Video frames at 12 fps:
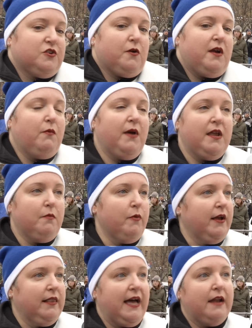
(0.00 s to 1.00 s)
a great way to
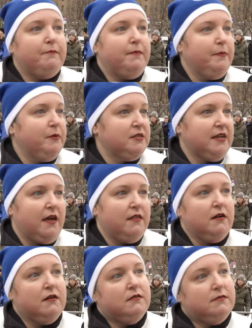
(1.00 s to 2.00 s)
bring a lot of people
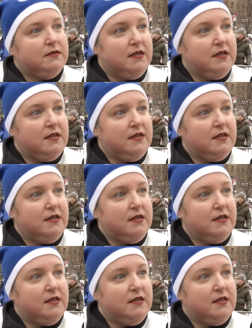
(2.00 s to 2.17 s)
together,